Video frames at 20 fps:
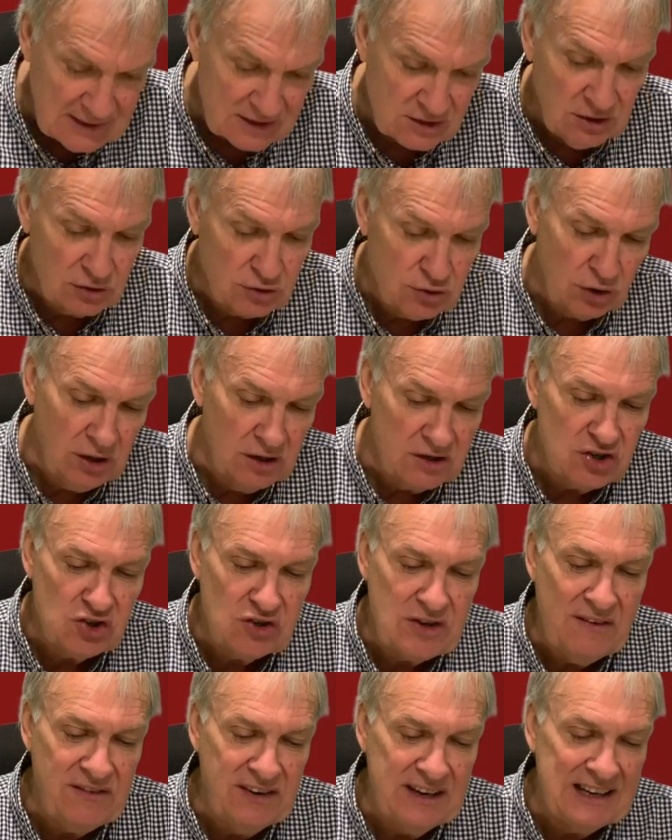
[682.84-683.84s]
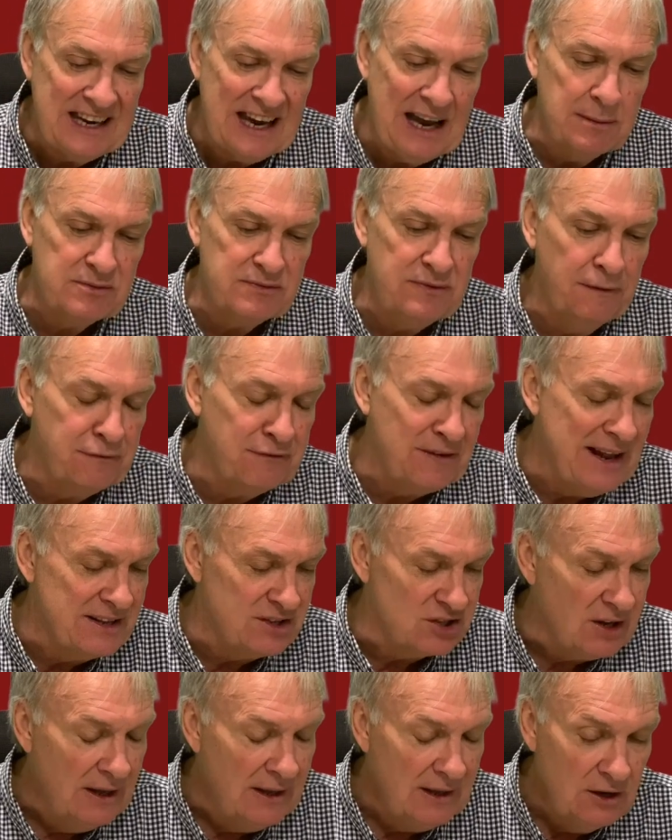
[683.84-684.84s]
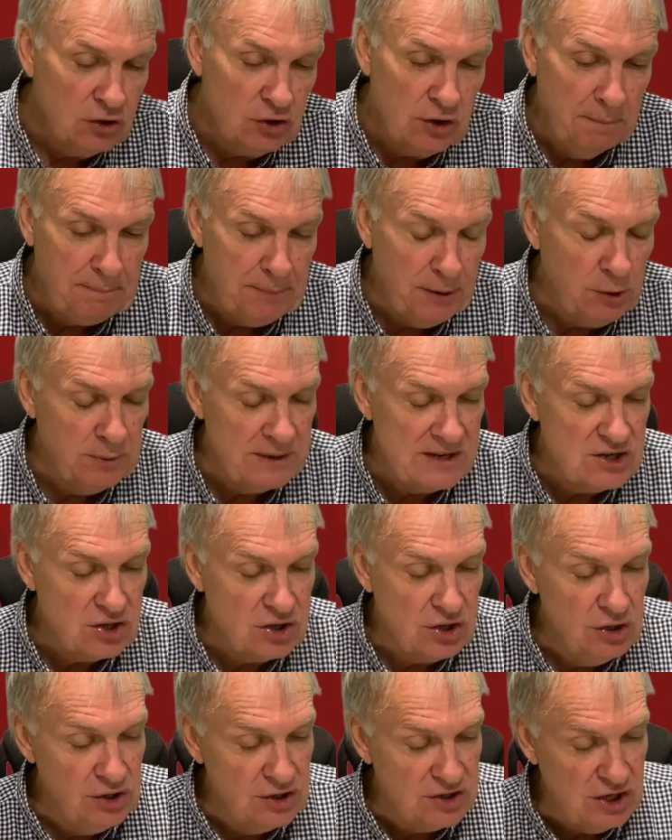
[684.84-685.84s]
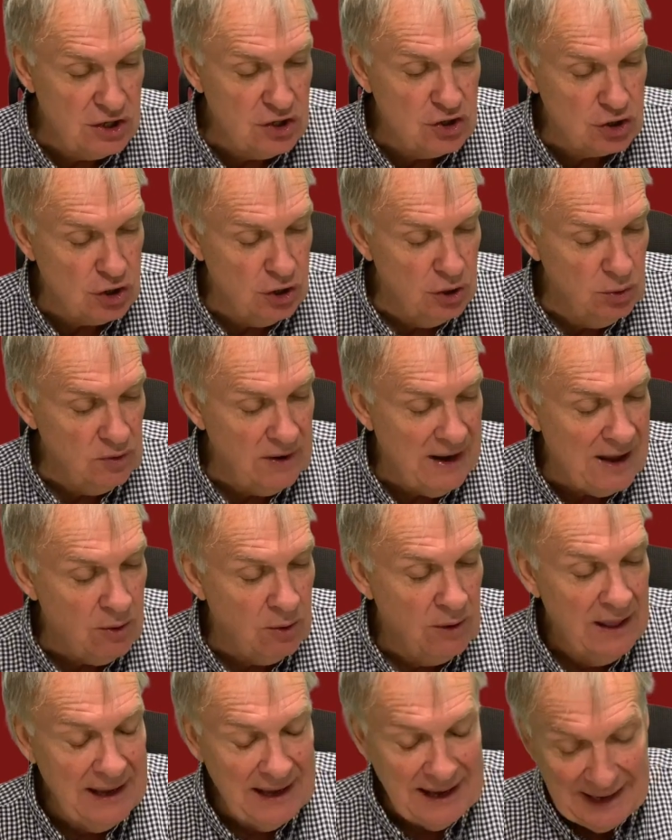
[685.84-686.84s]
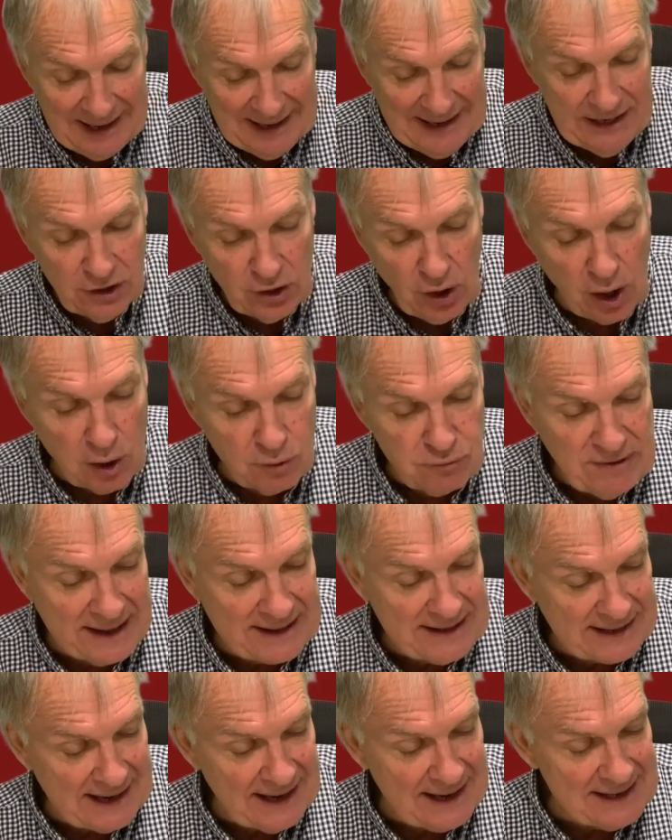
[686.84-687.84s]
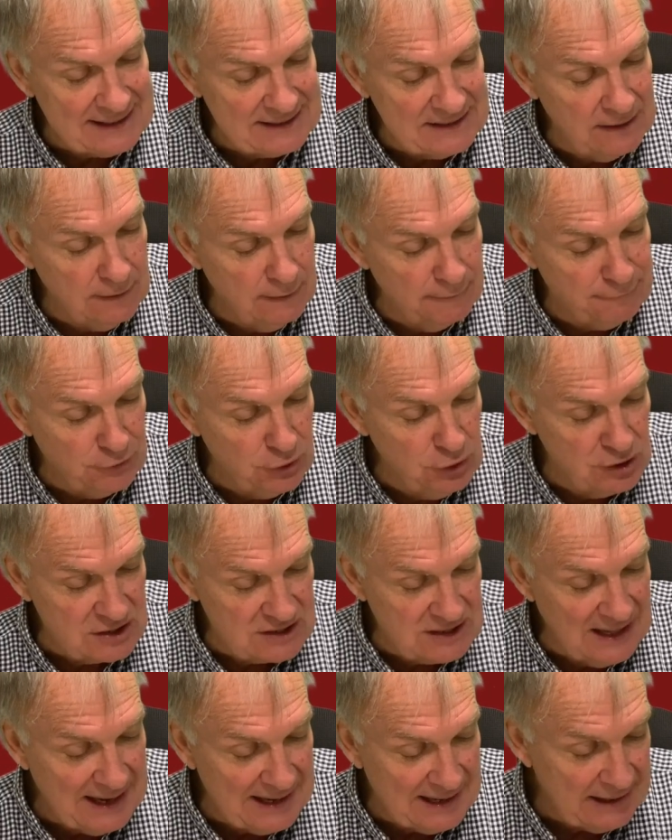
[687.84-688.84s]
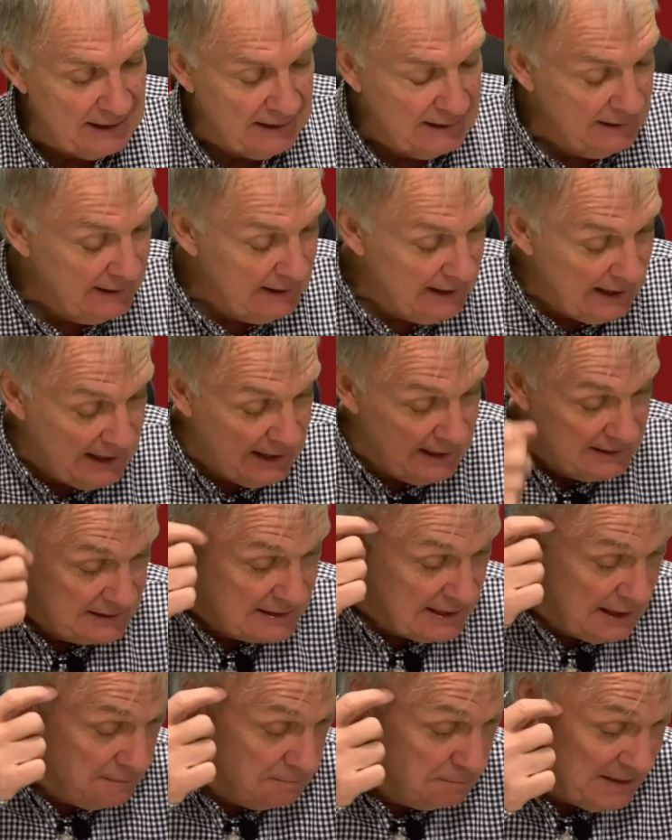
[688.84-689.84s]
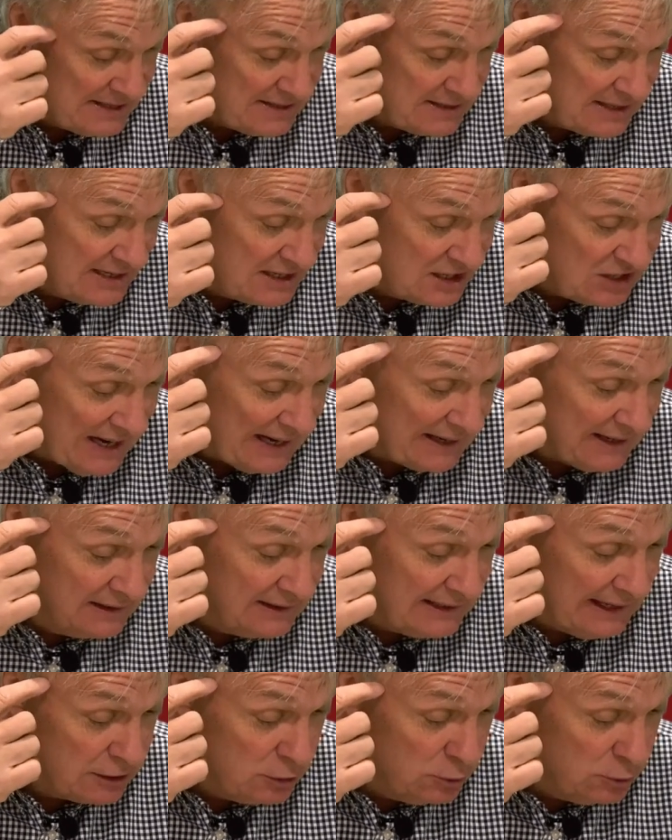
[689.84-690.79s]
He's also got 7 caps for France. Capoue's 32 now. He got a red card in the first leg and missed the second leg.